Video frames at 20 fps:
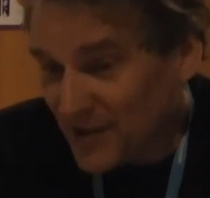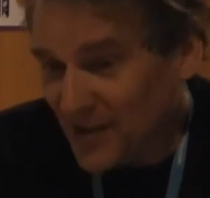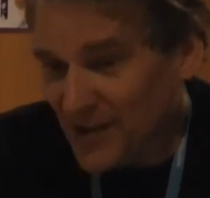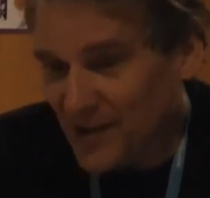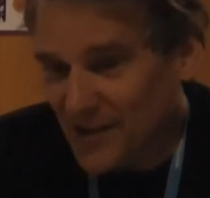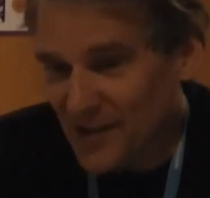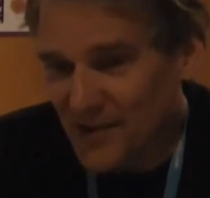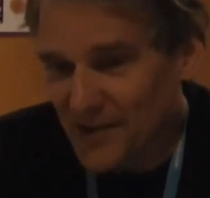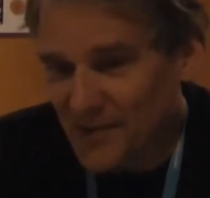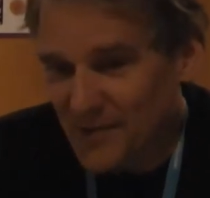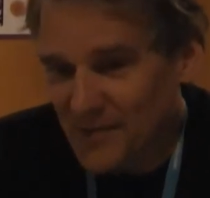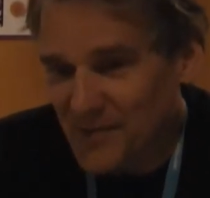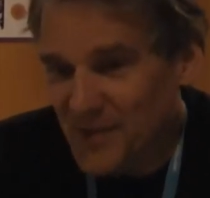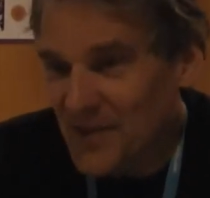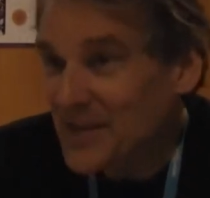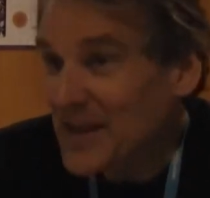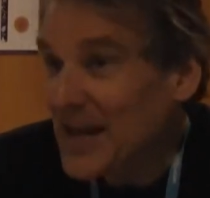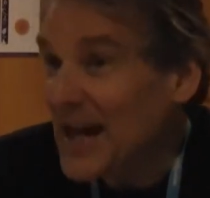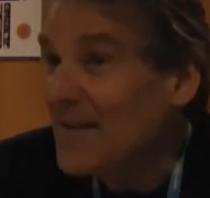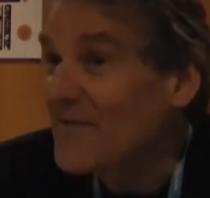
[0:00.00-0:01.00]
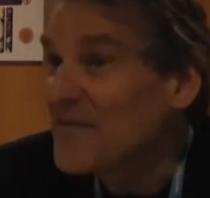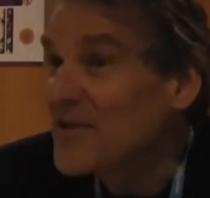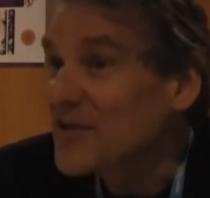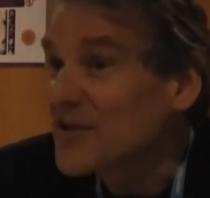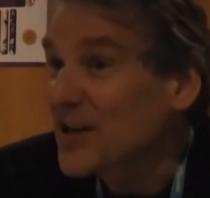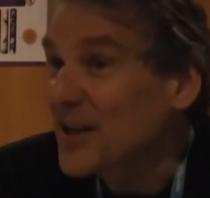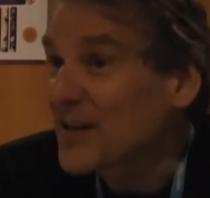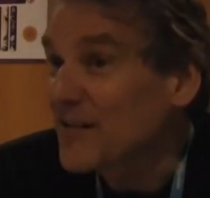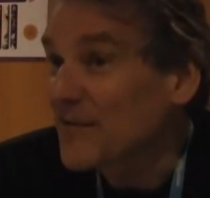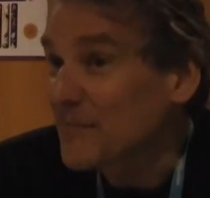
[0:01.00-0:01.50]
that they have this
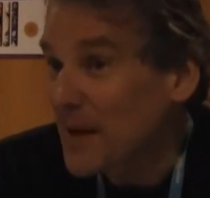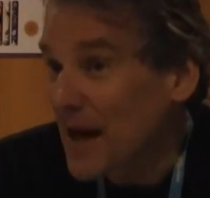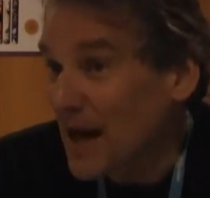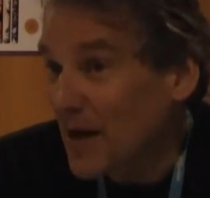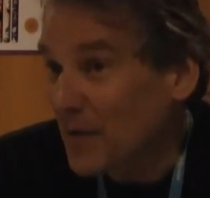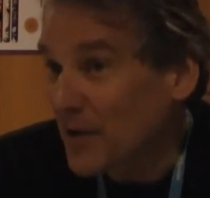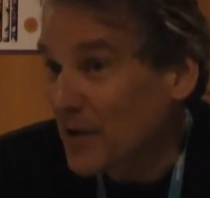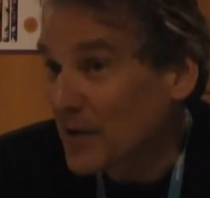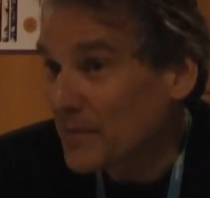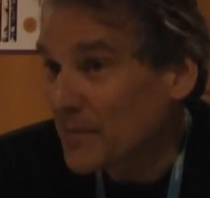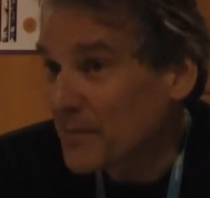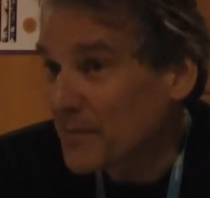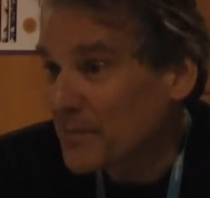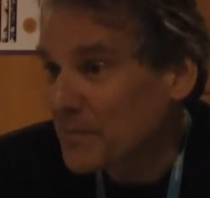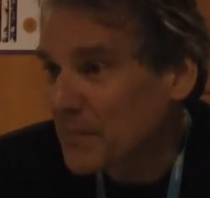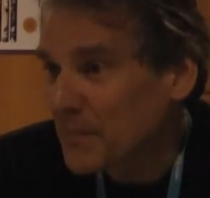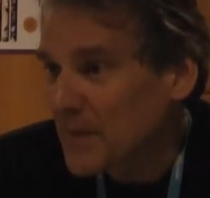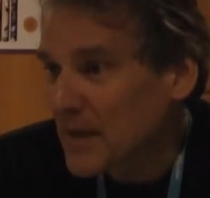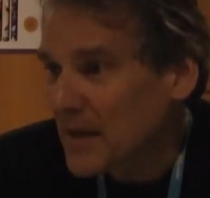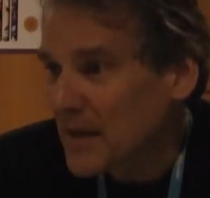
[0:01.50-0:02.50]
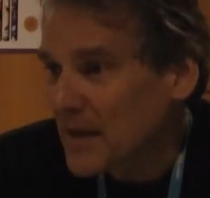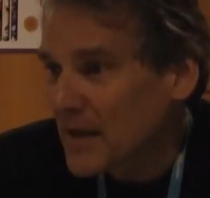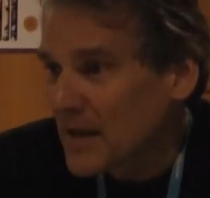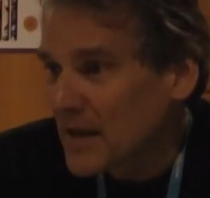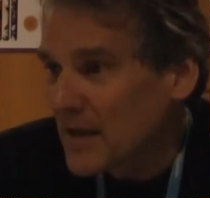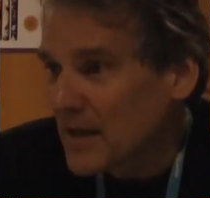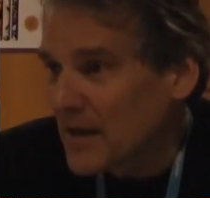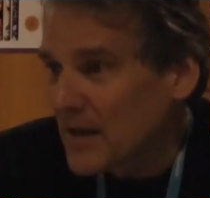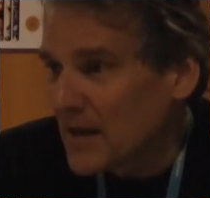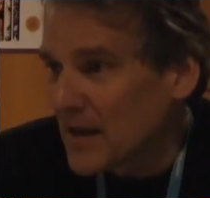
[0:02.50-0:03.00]
kind of power?
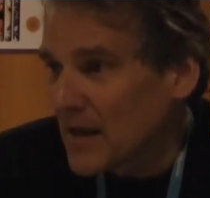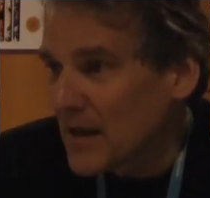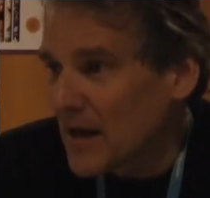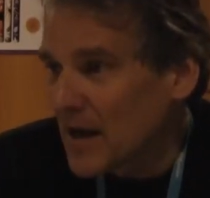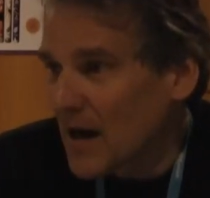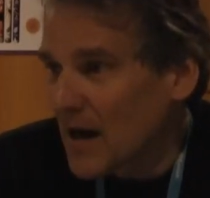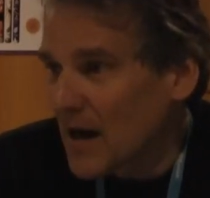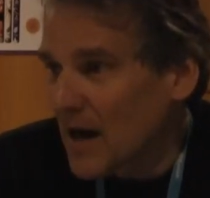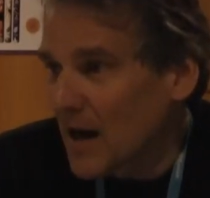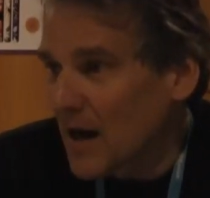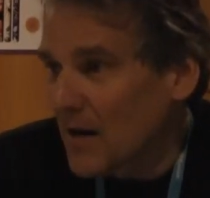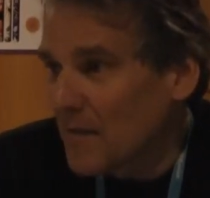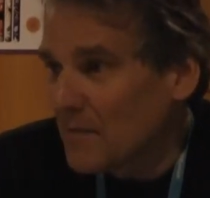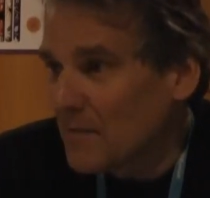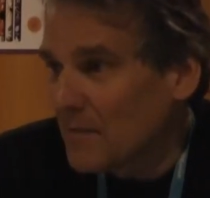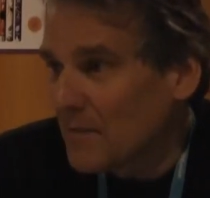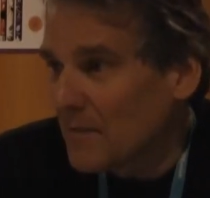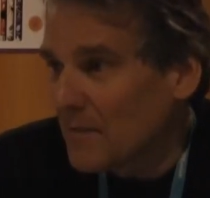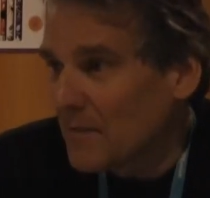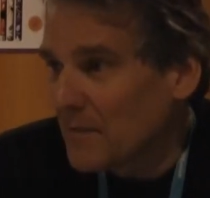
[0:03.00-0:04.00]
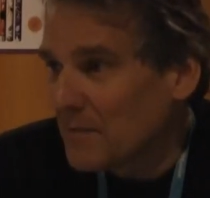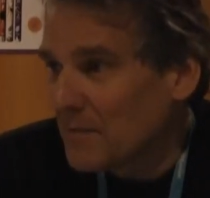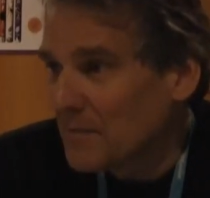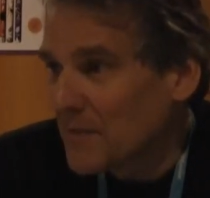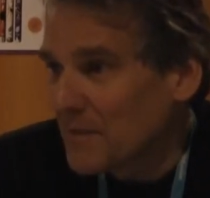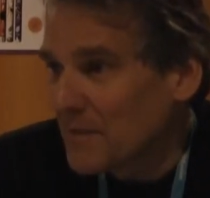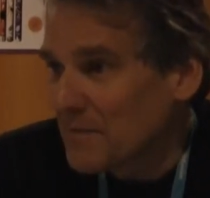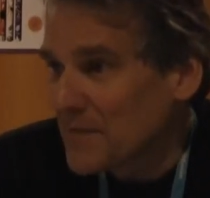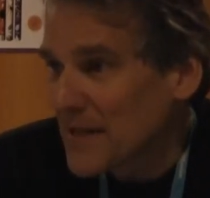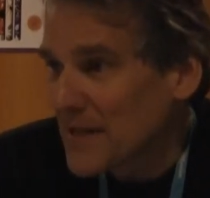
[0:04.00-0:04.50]

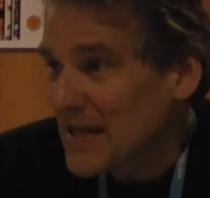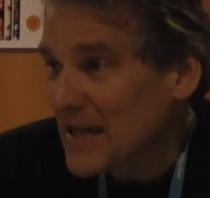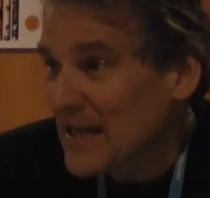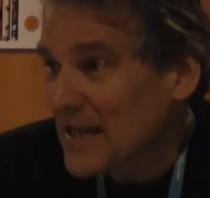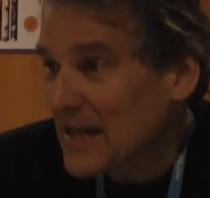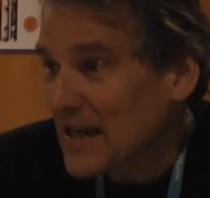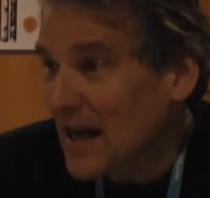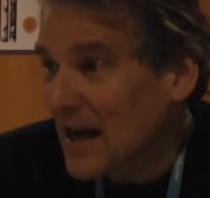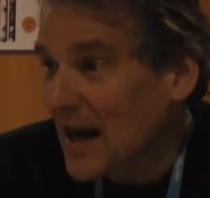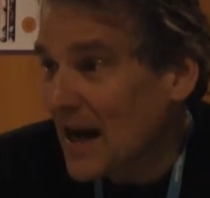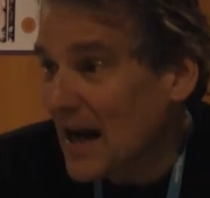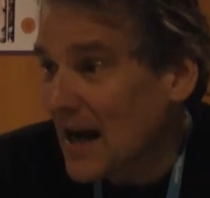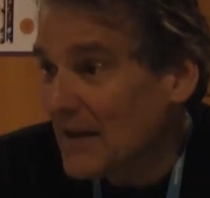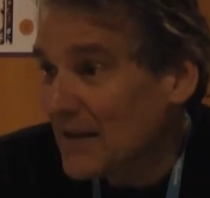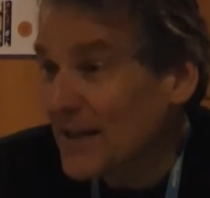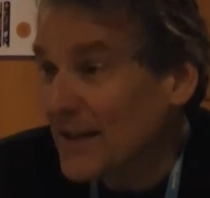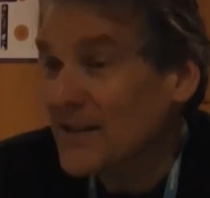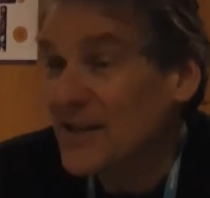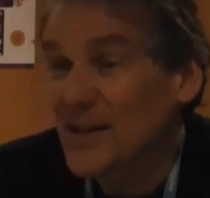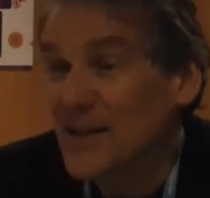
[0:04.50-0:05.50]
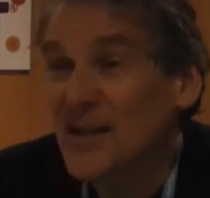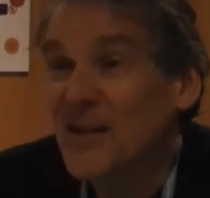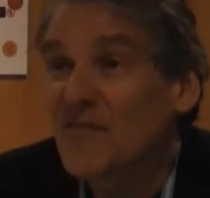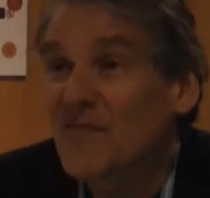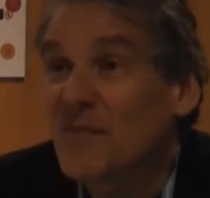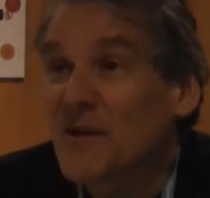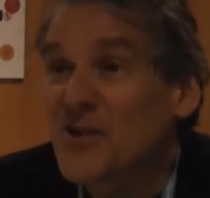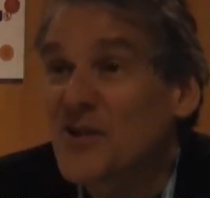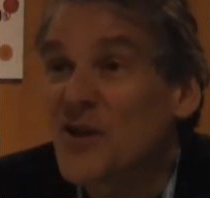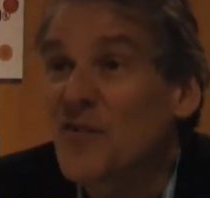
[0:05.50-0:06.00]
But I like to think
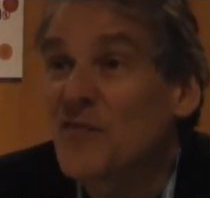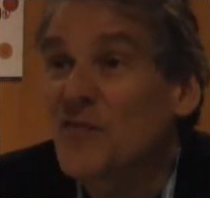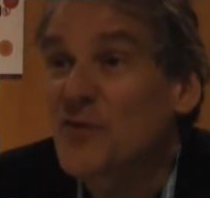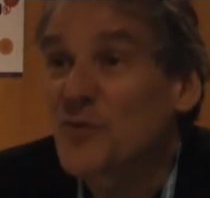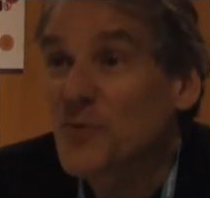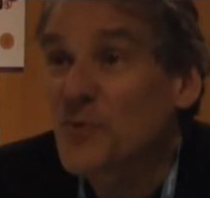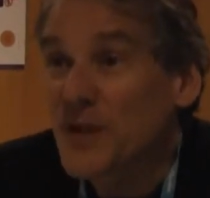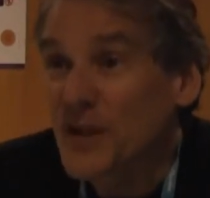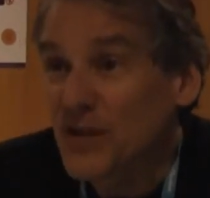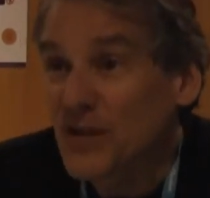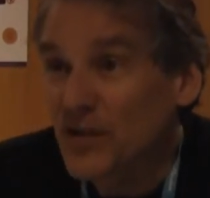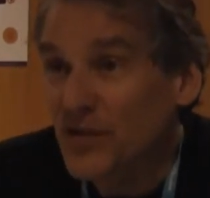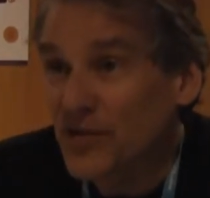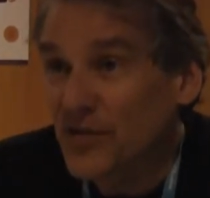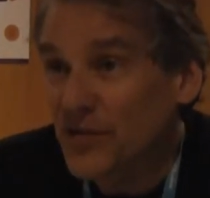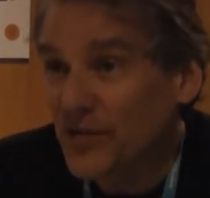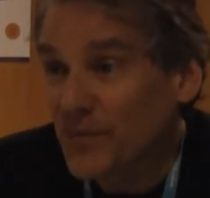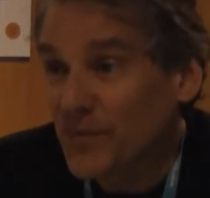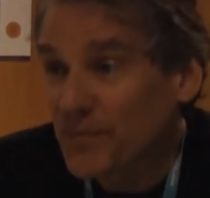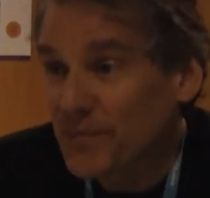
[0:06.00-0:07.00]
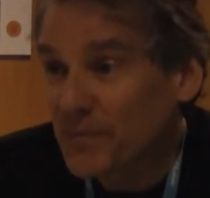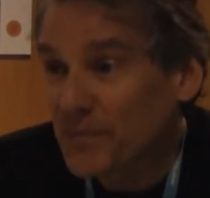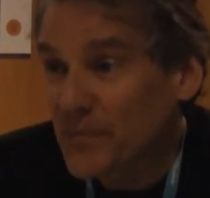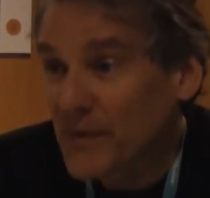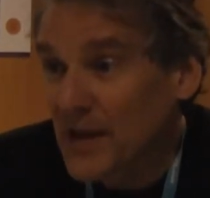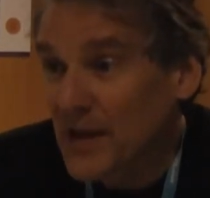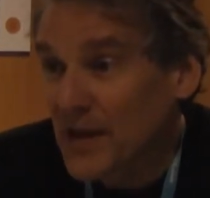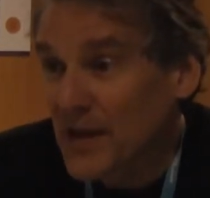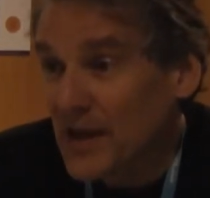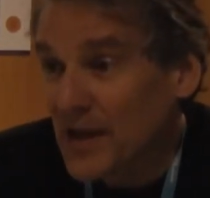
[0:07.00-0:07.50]
of myself as a realist.
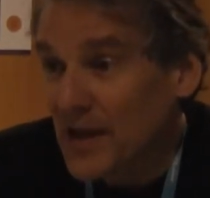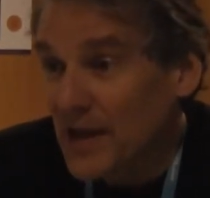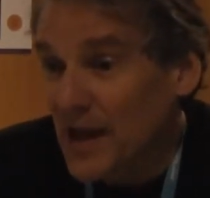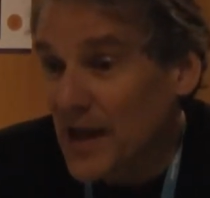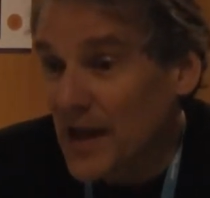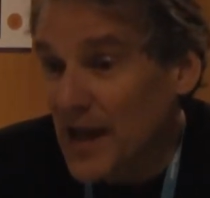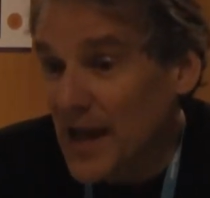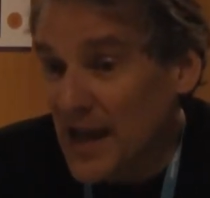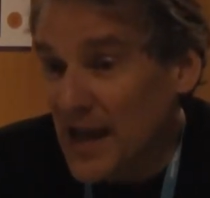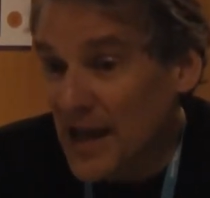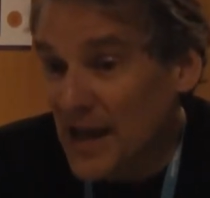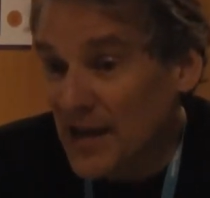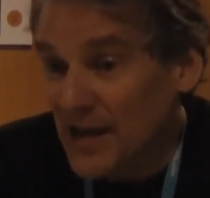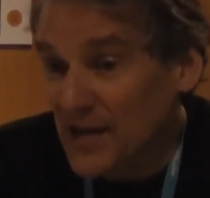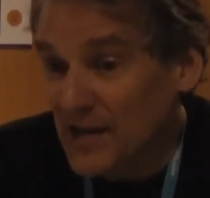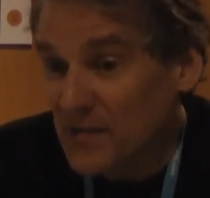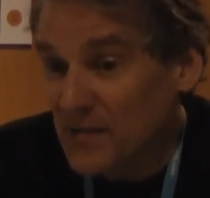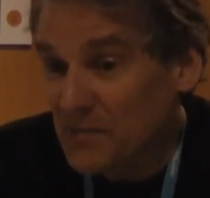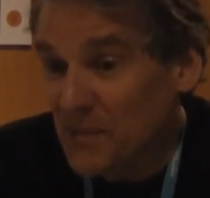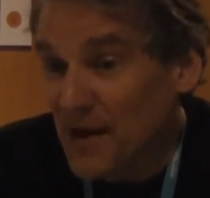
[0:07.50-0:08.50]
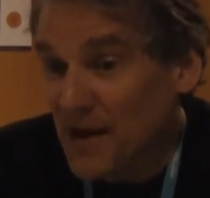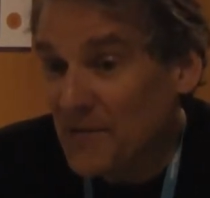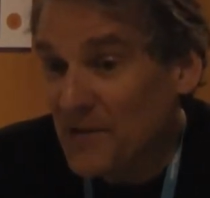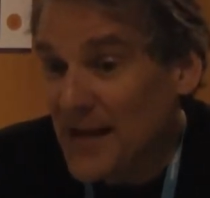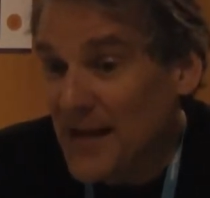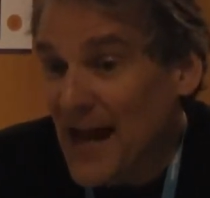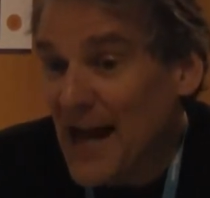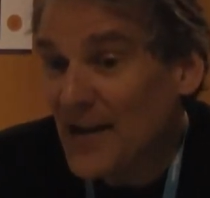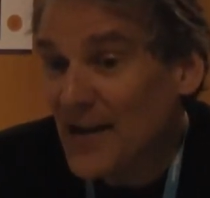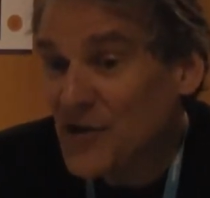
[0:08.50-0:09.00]
And by
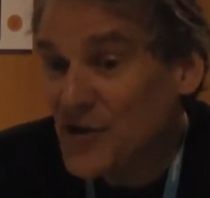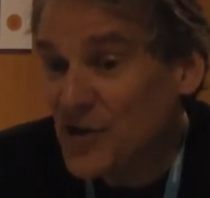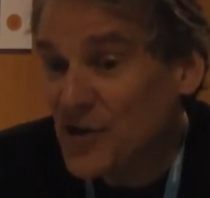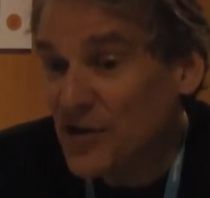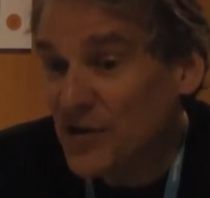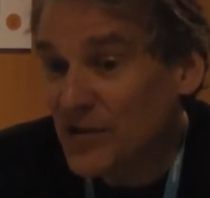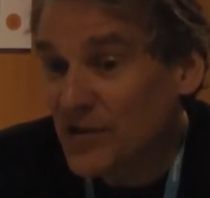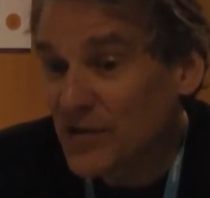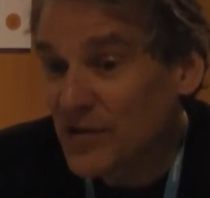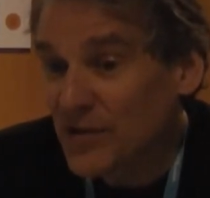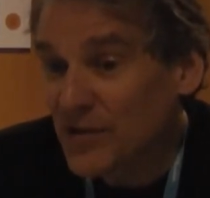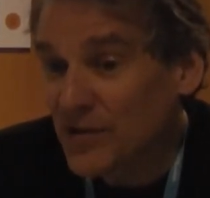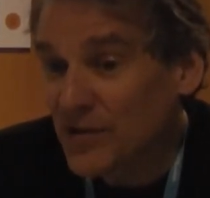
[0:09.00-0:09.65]
reaction,